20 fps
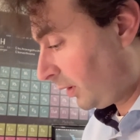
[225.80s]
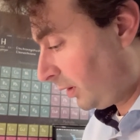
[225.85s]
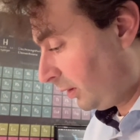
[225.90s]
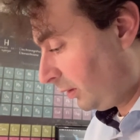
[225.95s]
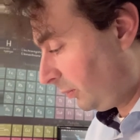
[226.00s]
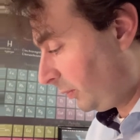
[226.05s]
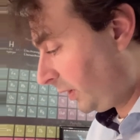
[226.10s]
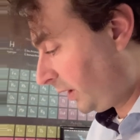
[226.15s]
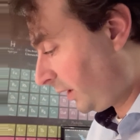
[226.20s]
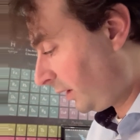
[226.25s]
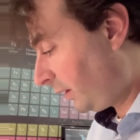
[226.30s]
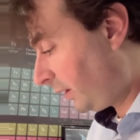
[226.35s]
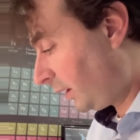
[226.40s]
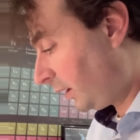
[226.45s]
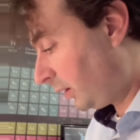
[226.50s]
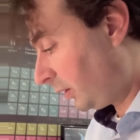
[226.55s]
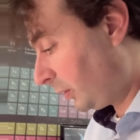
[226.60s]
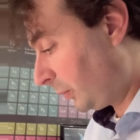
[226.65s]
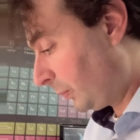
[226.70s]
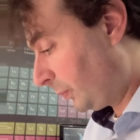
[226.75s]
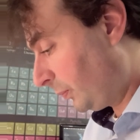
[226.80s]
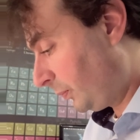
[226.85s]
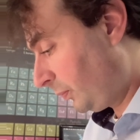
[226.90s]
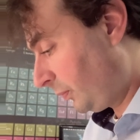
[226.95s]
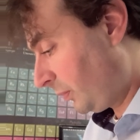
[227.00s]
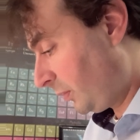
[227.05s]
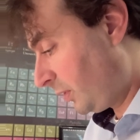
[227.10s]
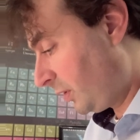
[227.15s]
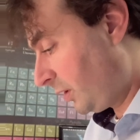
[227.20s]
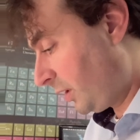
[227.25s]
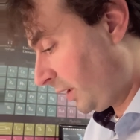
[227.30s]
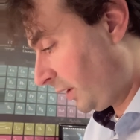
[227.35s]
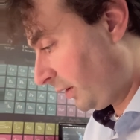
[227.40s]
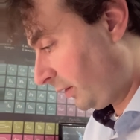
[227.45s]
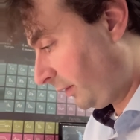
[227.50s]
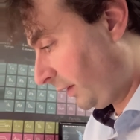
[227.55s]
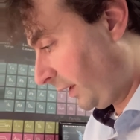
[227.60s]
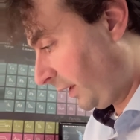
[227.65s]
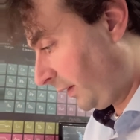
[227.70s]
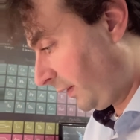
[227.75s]
We can now
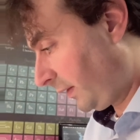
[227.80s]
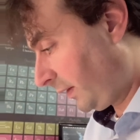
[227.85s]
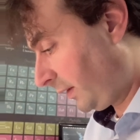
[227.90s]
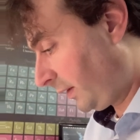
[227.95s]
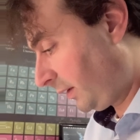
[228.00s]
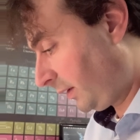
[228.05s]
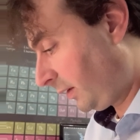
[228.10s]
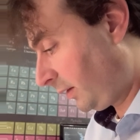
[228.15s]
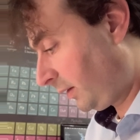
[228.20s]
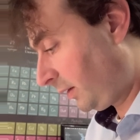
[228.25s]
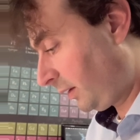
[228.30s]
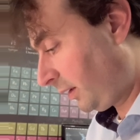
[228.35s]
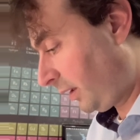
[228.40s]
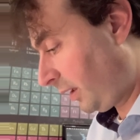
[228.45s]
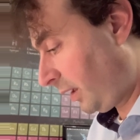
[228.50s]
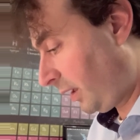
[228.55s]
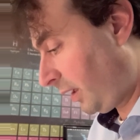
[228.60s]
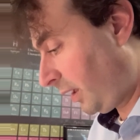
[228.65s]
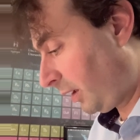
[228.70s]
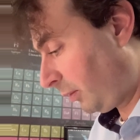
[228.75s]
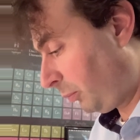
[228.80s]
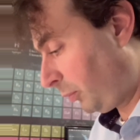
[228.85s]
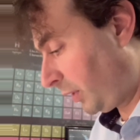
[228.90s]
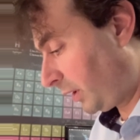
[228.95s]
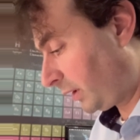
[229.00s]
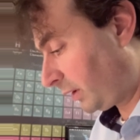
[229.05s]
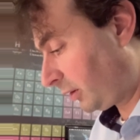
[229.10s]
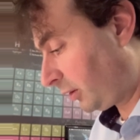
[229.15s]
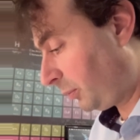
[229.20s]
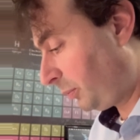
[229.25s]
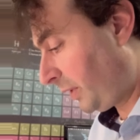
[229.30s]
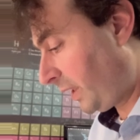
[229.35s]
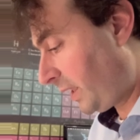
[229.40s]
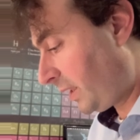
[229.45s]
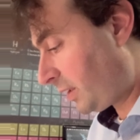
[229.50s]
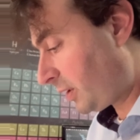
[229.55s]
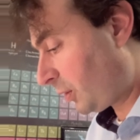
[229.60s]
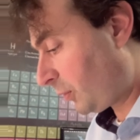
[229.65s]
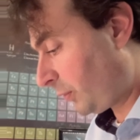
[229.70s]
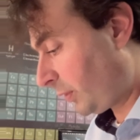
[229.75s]
generate n-particle
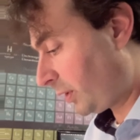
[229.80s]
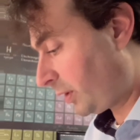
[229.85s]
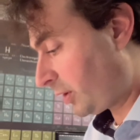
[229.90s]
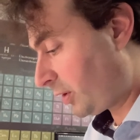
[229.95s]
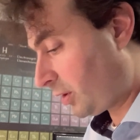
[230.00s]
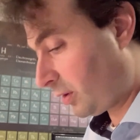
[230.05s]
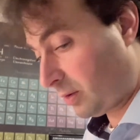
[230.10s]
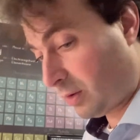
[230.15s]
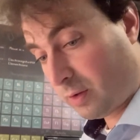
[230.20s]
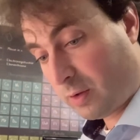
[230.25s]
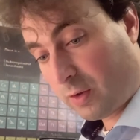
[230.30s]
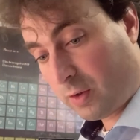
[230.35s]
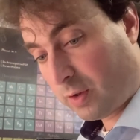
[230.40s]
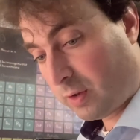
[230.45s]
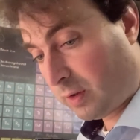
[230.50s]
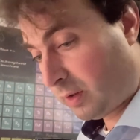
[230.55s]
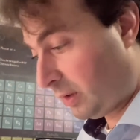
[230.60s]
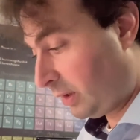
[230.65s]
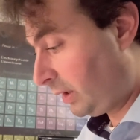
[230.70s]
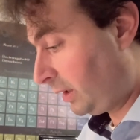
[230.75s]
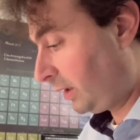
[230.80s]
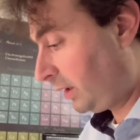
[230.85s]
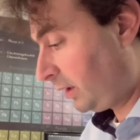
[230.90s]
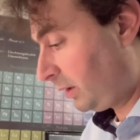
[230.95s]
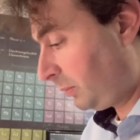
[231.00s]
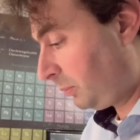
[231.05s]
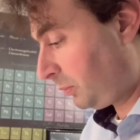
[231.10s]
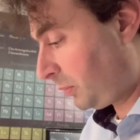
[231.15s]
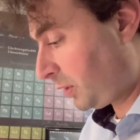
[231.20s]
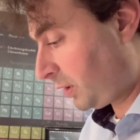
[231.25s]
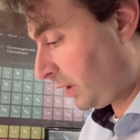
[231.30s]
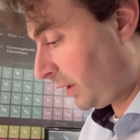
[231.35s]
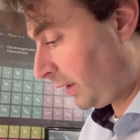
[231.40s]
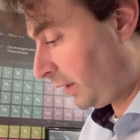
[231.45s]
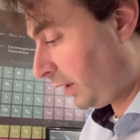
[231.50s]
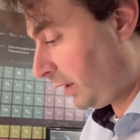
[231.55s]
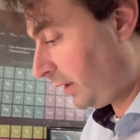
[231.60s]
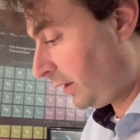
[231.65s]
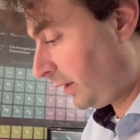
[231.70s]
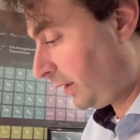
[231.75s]
basis functions,
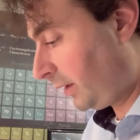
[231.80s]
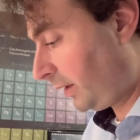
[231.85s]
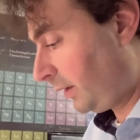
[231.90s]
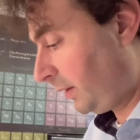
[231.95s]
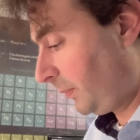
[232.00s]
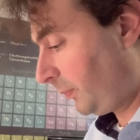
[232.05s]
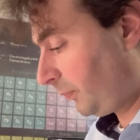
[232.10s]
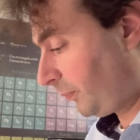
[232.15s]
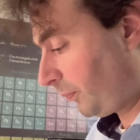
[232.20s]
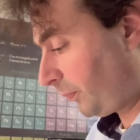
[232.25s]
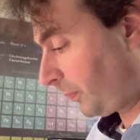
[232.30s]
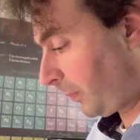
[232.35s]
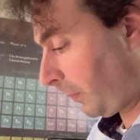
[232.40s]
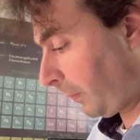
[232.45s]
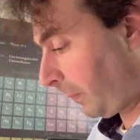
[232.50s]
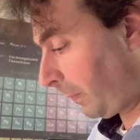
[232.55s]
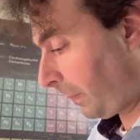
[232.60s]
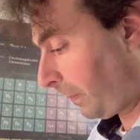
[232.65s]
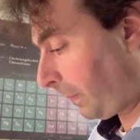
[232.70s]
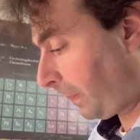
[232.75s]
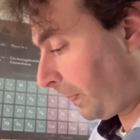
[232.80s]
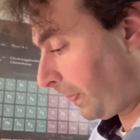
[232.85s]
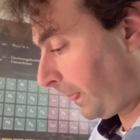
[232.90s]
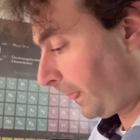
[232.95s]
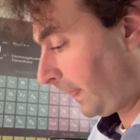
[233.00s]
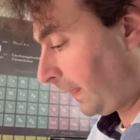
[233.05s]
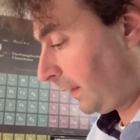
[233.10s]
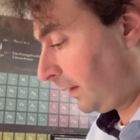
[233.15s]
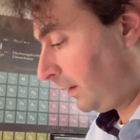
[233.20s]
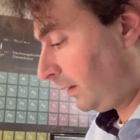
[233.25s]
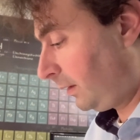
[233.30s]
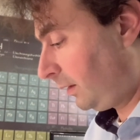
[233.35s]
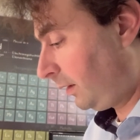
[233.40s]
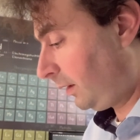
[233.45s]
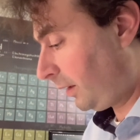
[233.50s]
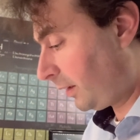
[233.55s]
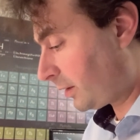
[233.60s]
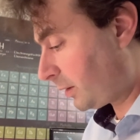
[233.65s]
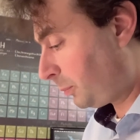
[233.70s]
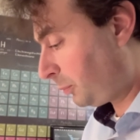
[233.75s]
psi I,
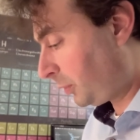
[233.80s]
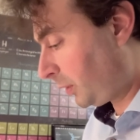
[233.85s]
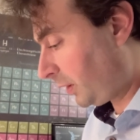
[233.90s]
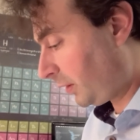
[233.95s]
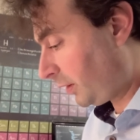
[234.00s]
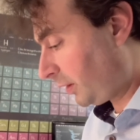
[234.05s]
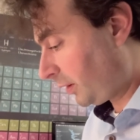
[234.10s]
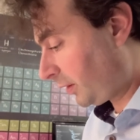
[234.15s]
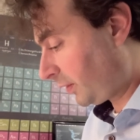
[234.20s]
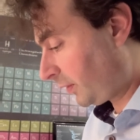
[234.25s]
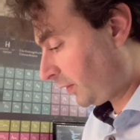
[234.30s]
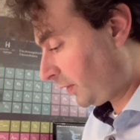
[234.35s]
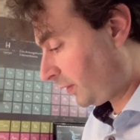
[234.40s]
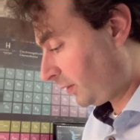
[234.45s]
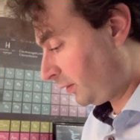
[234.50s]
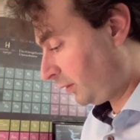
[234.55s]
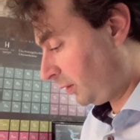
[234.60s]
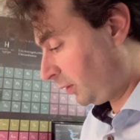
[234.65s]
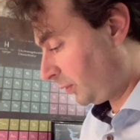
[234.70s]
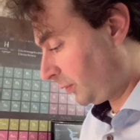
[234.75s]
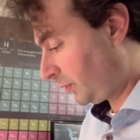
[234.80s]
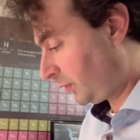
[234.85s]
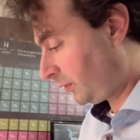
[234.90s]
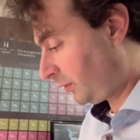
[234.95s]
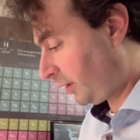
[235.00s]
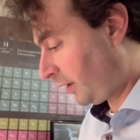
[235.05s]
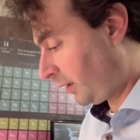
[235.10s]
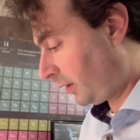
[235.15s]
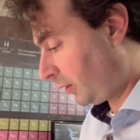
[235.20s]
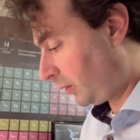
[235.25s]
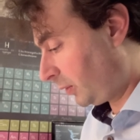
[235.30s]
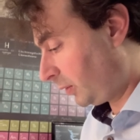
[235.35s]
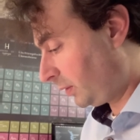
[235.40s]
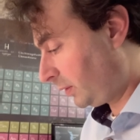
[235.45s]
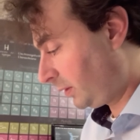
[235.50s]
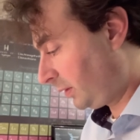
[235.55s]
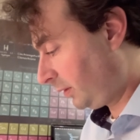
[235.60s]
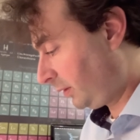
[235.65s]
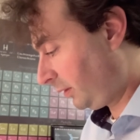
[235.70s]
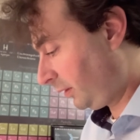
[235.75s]
as a product of tau
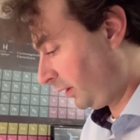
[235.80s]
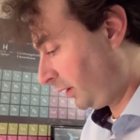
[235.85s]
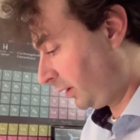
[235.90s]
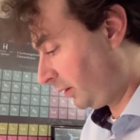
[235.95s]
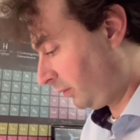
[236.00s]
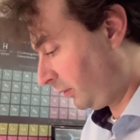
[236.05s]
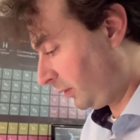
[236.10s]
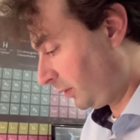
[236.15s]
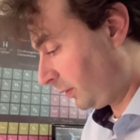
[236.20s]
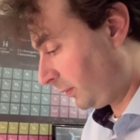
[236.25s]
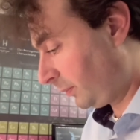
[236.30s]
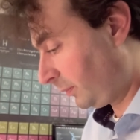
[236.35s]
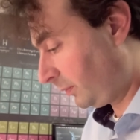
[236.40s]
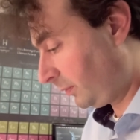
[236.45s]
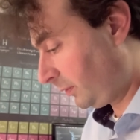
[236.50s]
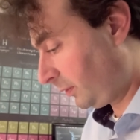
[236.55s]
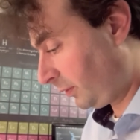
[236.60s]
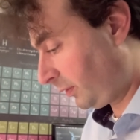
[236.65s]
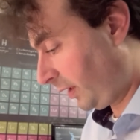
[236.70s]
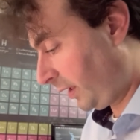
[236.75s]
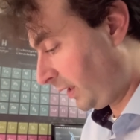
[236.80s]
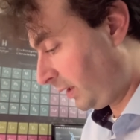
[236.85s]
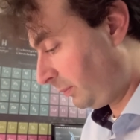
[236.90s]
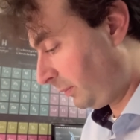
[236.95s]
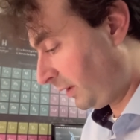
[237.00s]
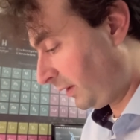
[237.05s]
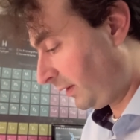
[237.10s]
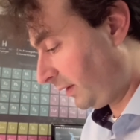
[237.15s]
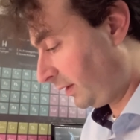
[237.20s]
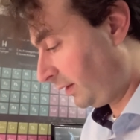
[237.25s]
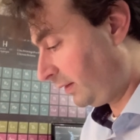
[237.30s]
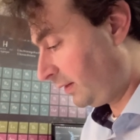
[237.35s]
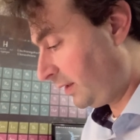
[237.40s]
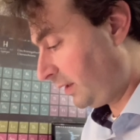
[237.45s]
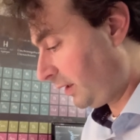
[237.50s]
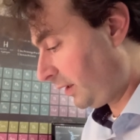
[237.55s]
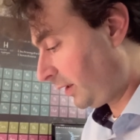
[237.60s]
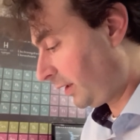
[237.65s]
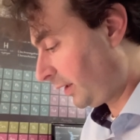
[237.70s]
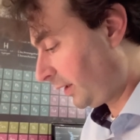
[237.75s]
equal of element in
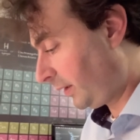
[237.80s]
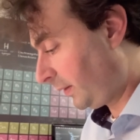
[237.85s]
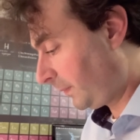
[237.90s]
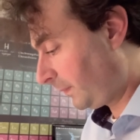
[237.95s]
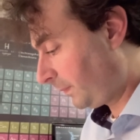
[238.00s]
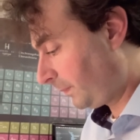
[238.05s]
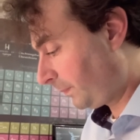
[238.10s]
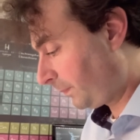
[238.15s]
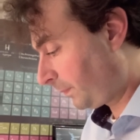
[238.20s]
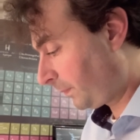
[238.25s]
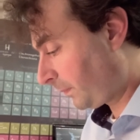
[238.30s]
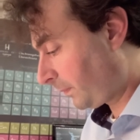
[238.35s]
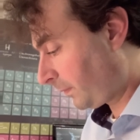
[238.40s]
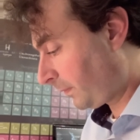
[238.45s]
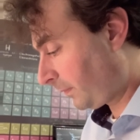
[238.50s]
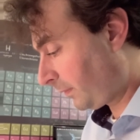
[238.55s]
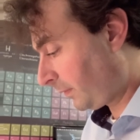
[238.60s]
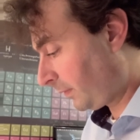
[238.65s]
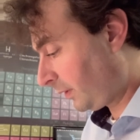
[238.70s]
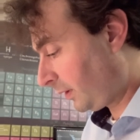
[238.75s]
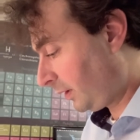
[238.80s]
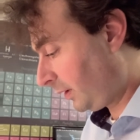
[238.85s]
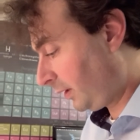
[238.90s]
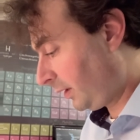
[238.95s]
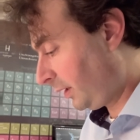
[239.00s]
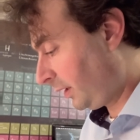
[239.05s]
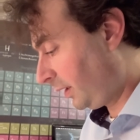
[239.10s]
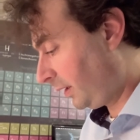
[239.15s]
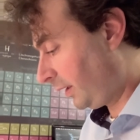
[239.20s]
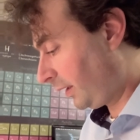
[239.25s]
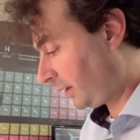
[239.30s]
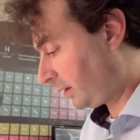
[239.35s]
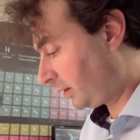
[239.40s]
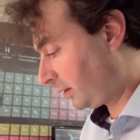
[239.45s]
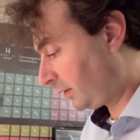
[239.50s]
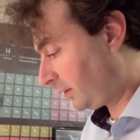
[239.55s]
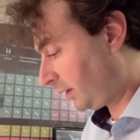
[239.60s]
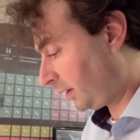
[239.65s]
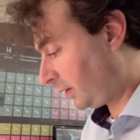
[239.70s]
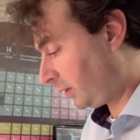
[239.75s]
di, a
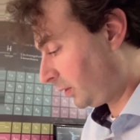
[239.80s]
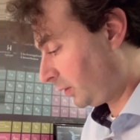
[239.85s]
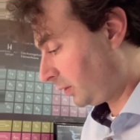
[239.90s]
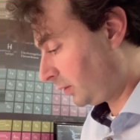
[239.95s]
dagger tau